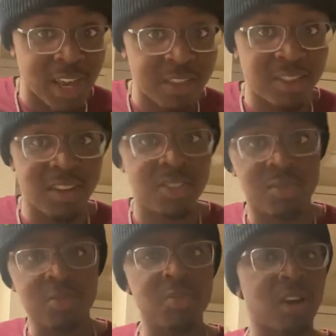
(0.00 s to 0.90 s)
out there,
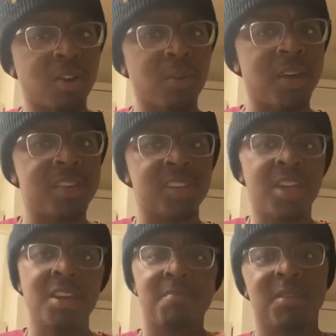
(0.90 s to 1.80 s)
some new colorways?
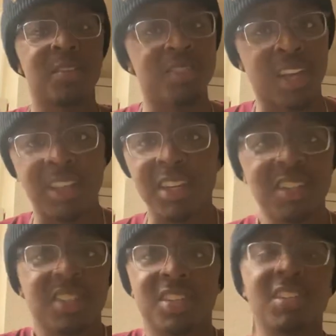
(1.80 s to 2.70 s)
Because I think
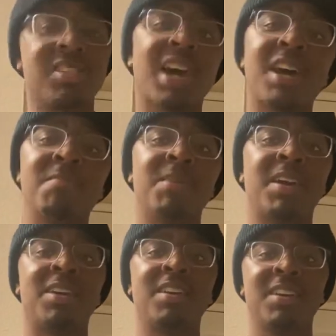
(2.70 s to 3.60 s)
it's time,
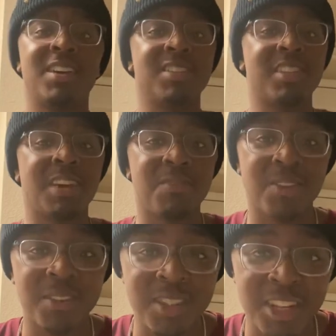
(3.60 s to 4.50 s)
man. It's time
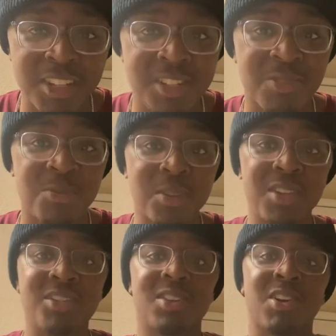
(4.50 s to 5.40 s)
for Adidas to really
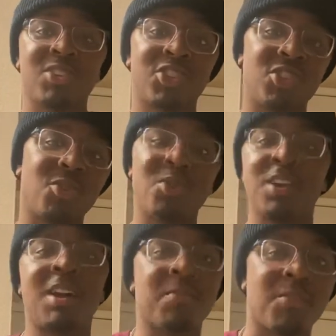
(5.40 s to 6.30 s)
start showing
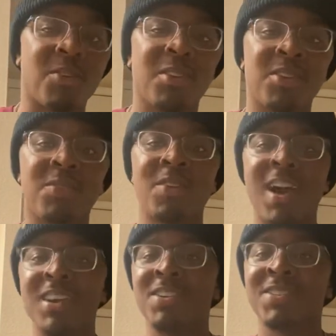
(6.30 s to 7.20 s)
out for all their
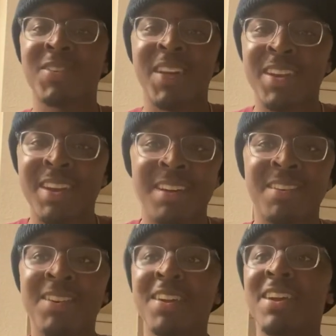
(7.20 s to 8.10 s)
riders right
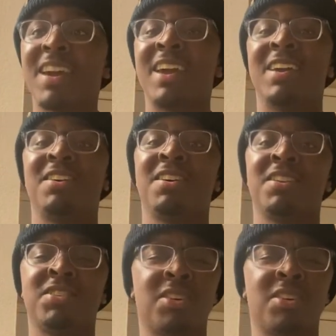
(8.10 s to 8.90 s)
now and to